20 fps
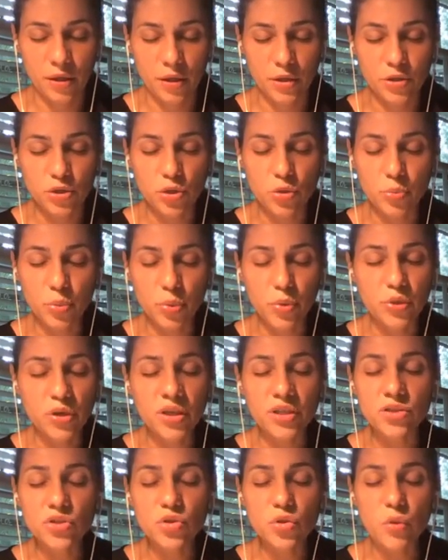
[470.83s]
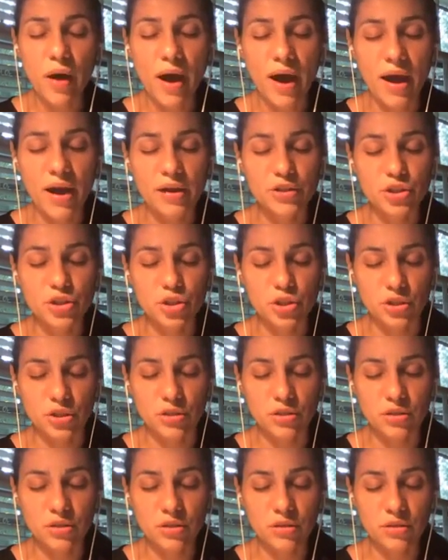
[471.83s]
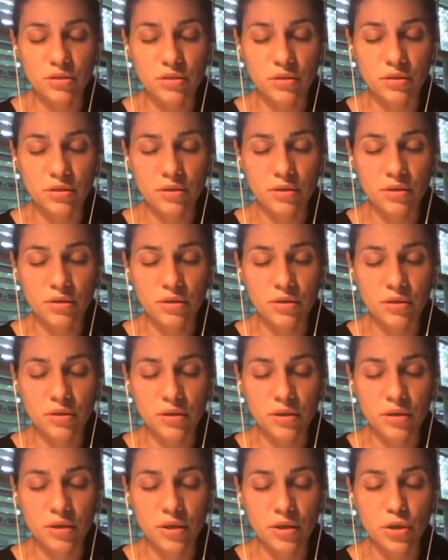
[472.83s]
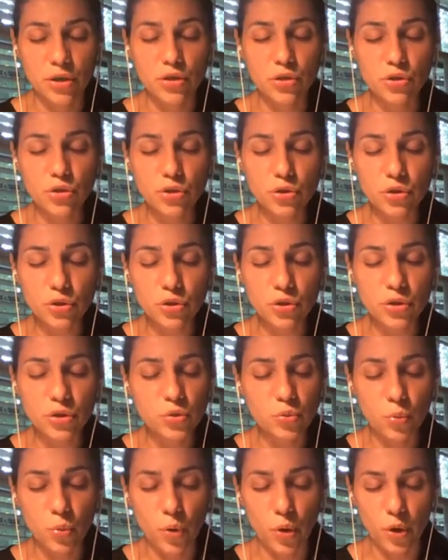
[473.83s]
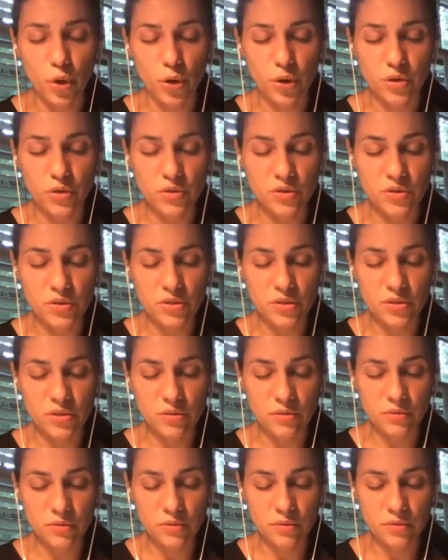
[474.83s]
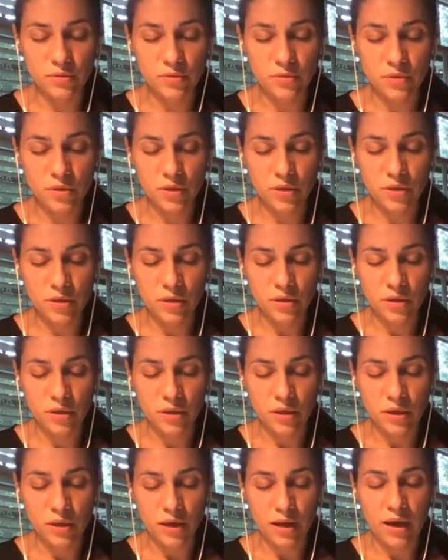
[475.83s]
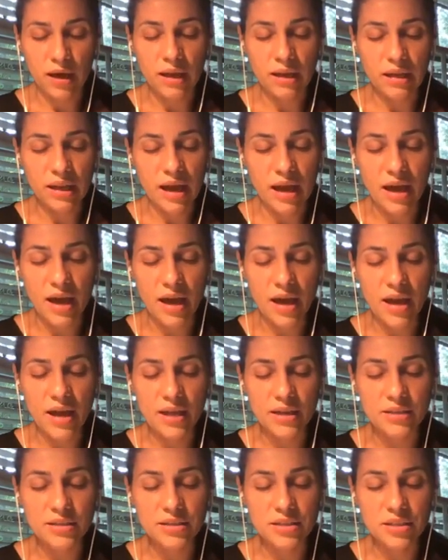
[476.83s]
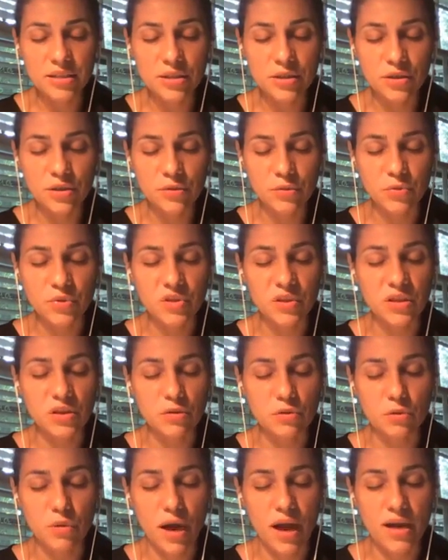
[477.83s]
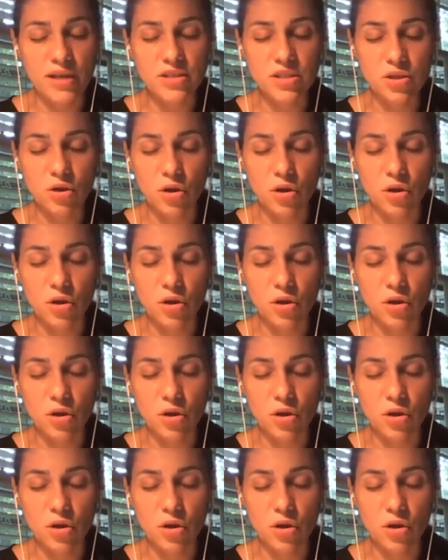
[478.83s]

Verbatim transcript: to put into action good works aligned with the Christ